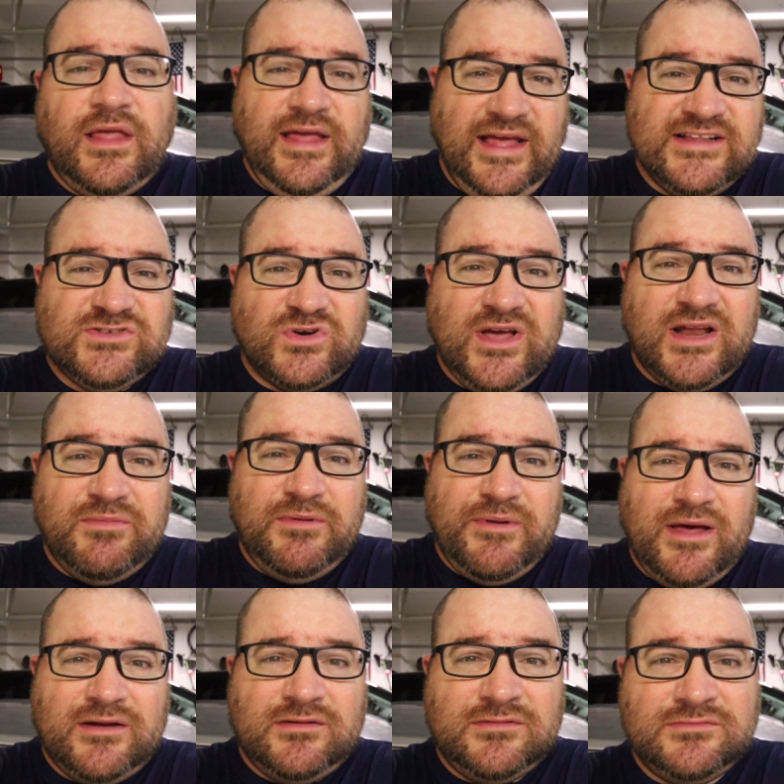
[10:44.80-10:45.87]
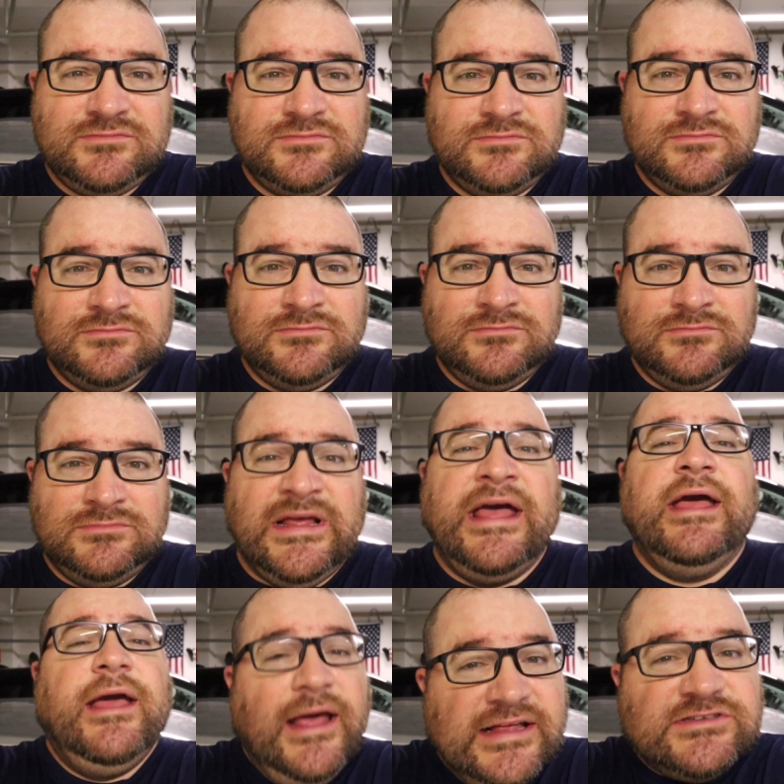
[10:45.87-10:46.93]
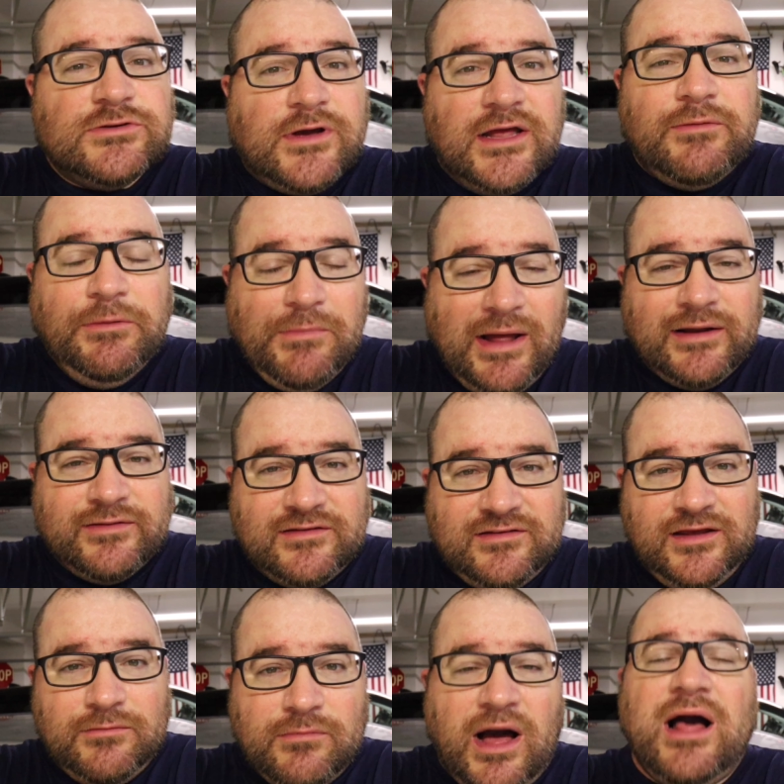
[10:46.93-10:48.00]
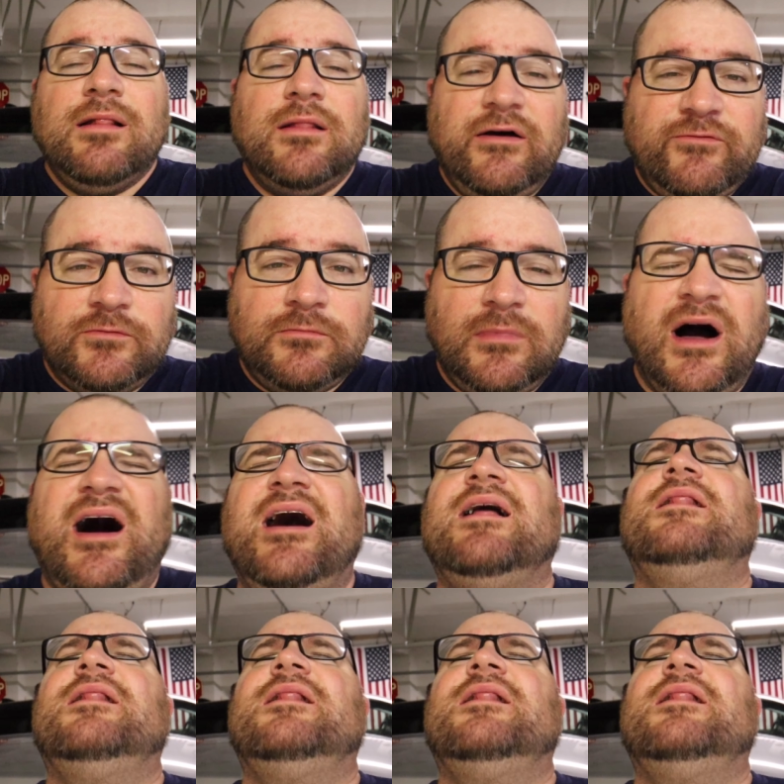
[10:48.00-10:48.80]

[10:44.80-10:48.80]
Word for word: it's okay to be mad. It's okay to be mad at the team. I love them. I